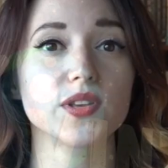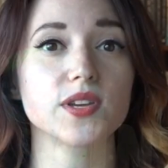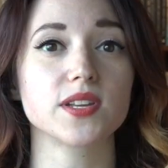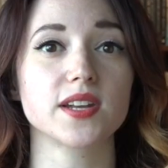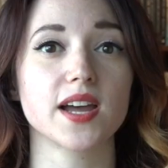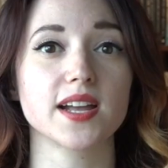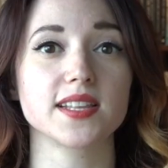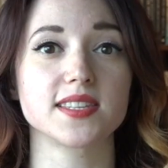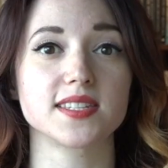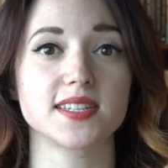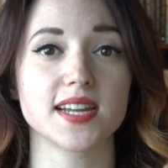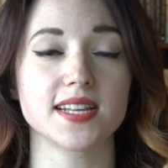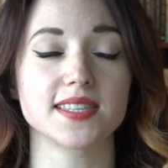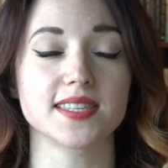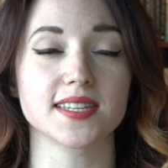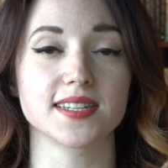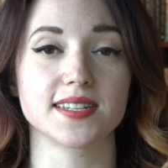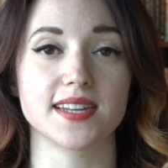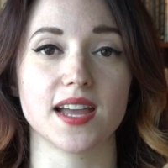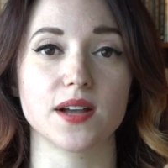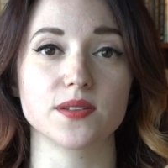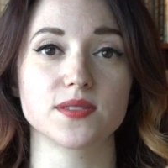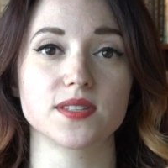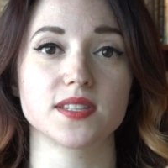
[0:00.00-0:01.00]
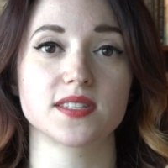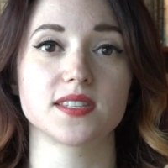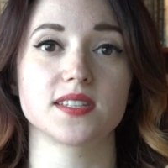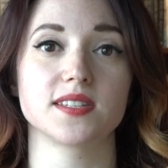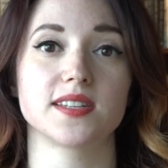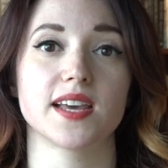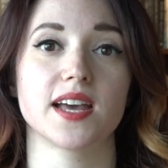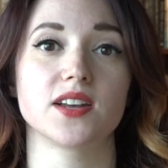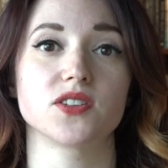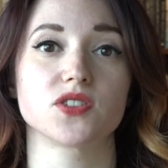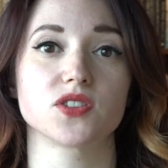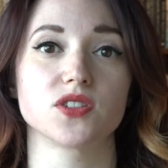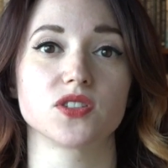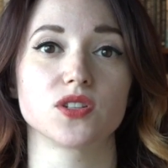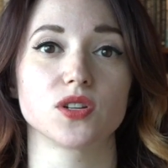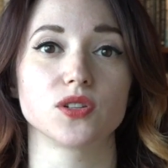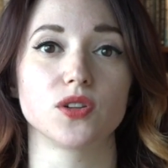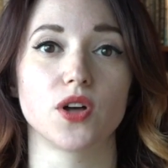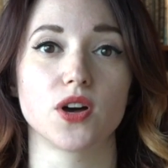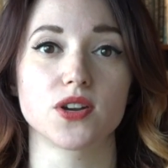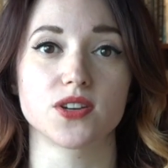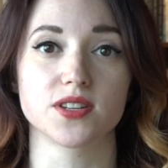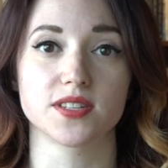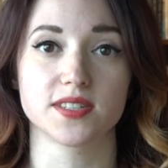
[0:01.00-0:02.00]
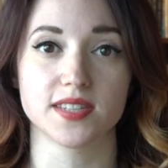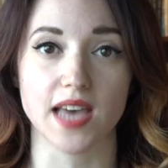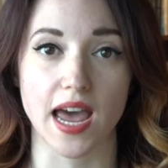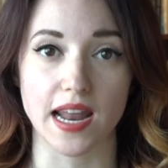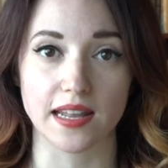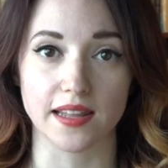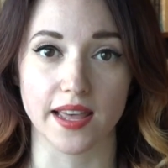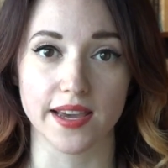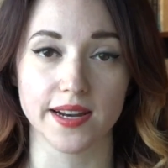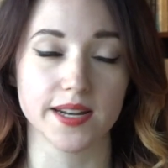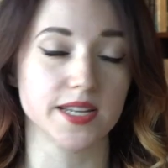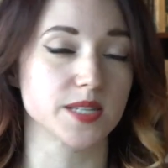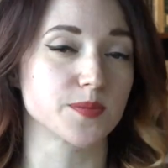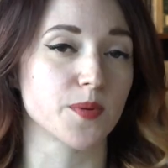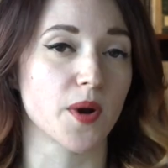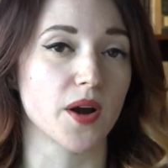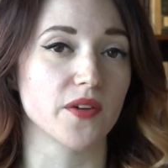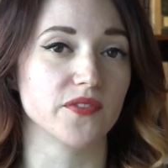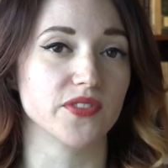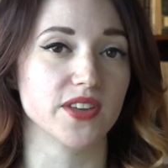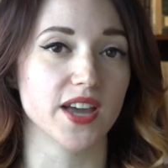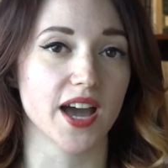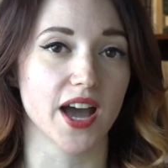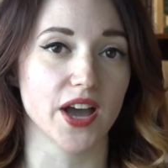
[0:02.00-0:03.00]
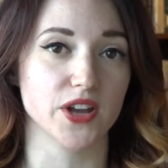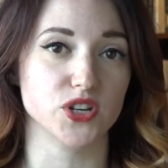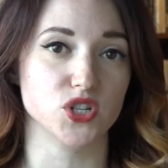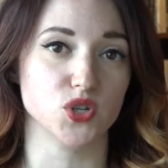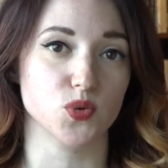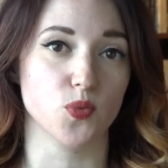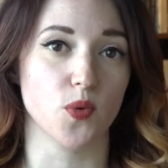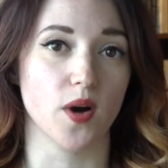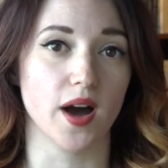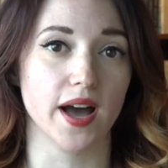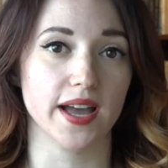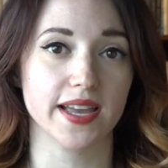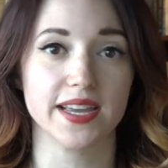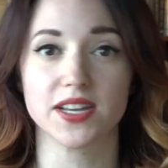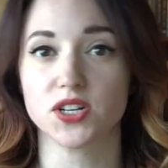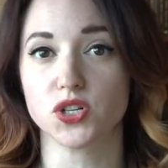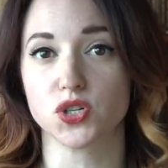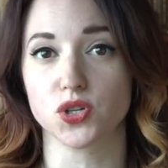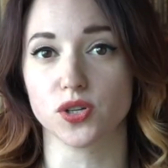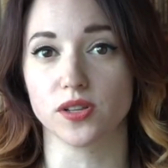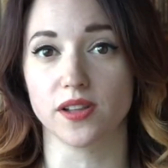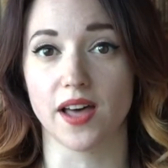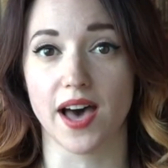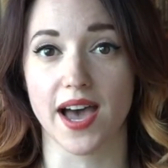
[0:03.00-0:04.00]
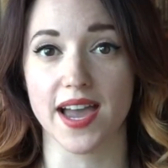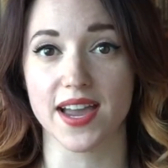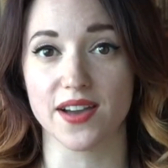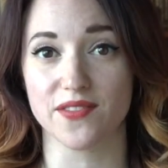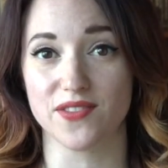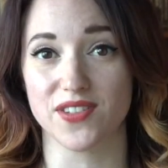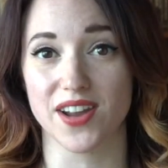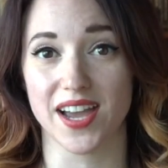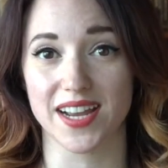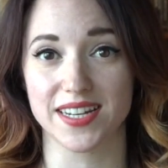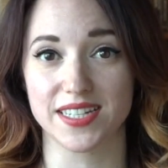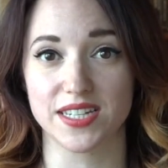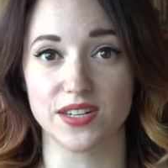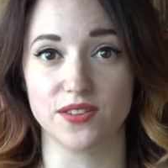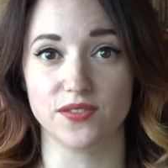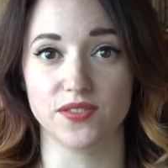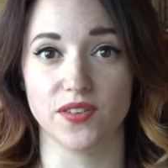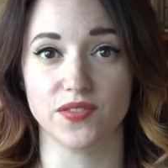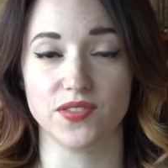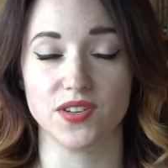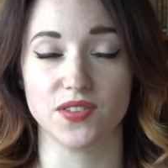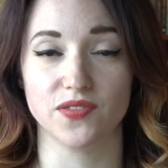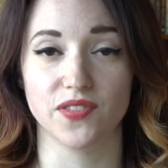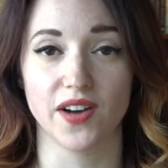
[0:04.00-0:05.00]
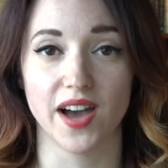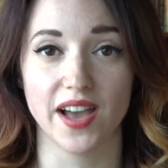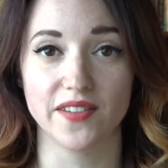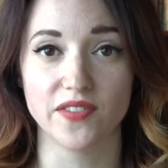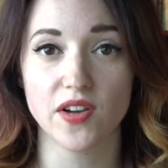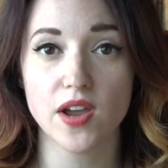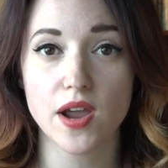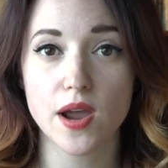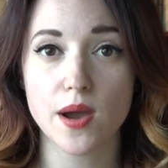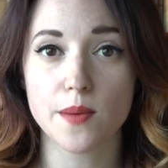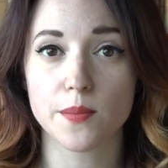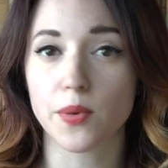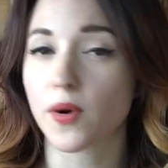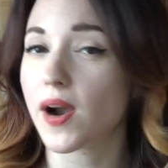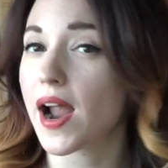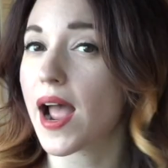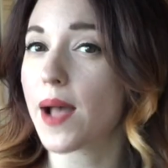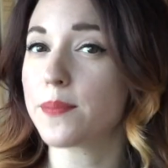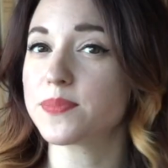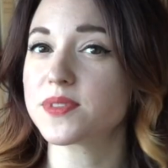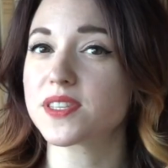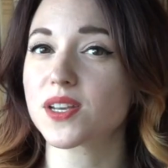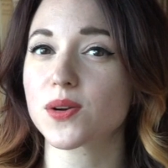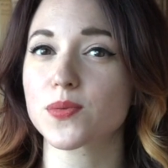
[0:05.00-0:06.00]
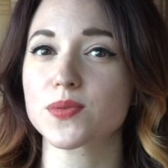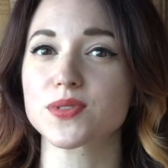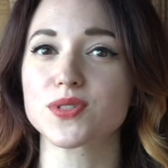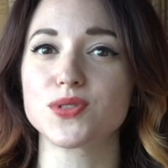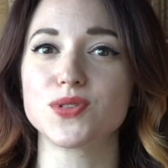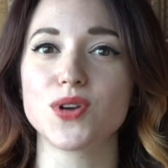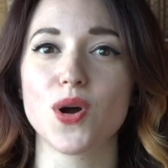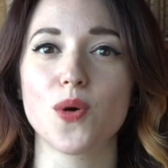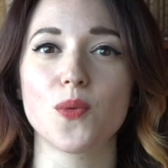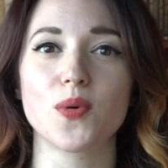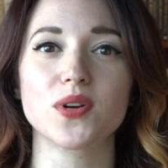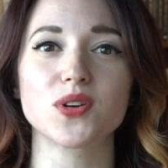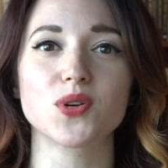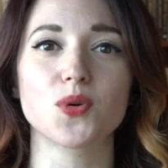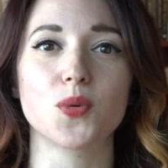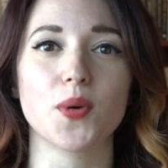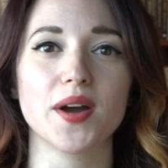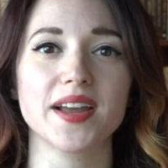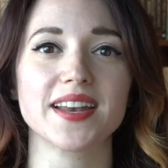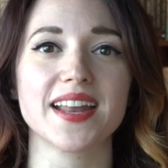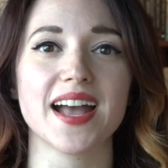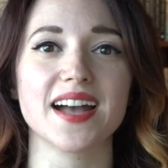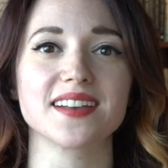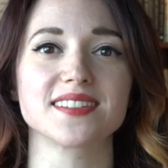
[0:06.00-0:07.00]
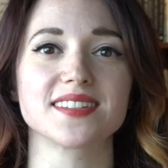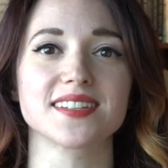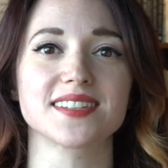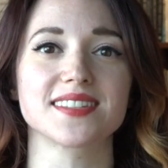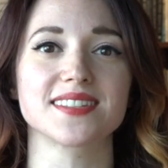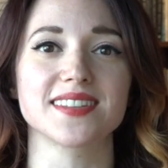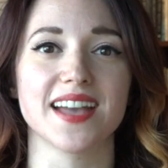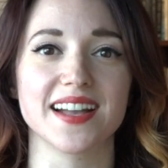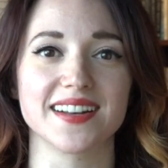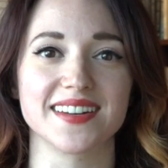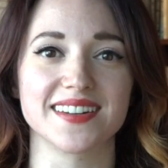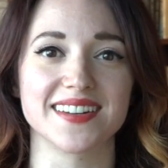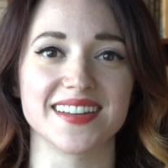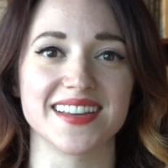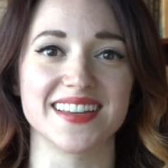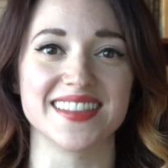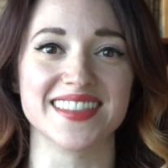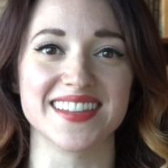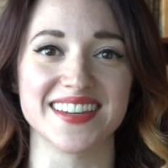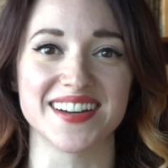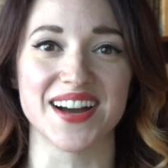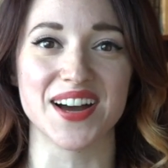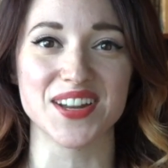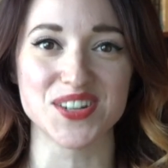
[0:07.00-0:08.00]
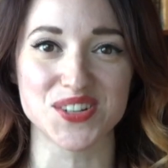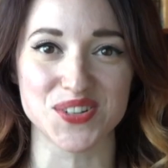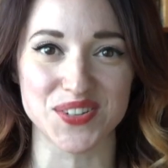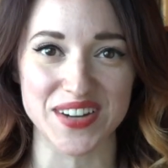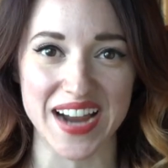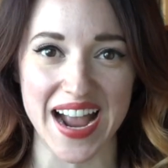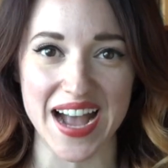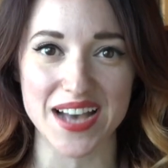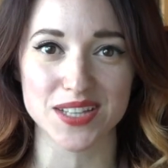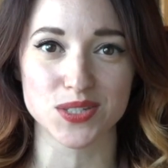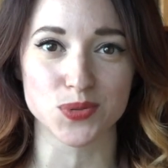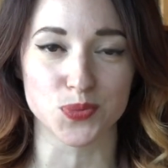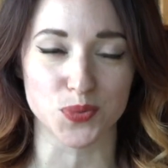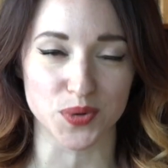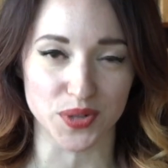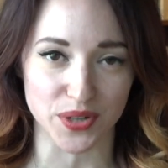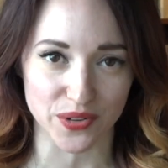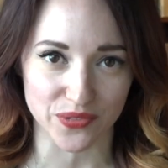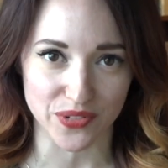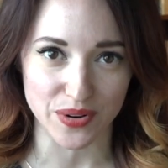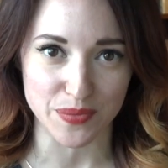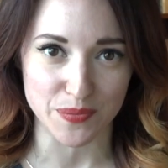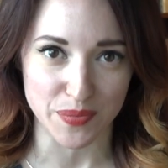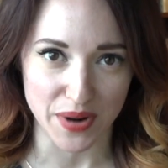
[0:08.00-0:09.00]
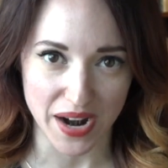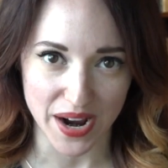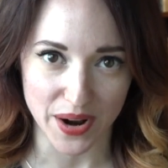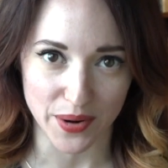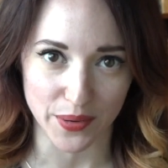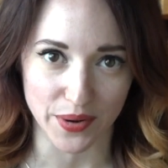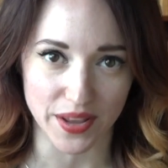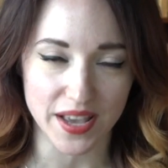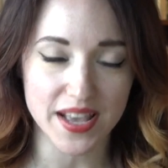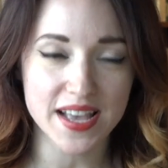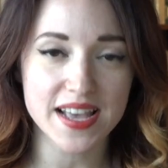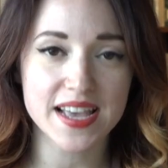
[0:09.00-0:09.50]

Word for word: the United States announced its intention to launch a satellite as part of the IGY in July of 1955, perhaps there was no one quite as excited in the country as Wernher von Braun.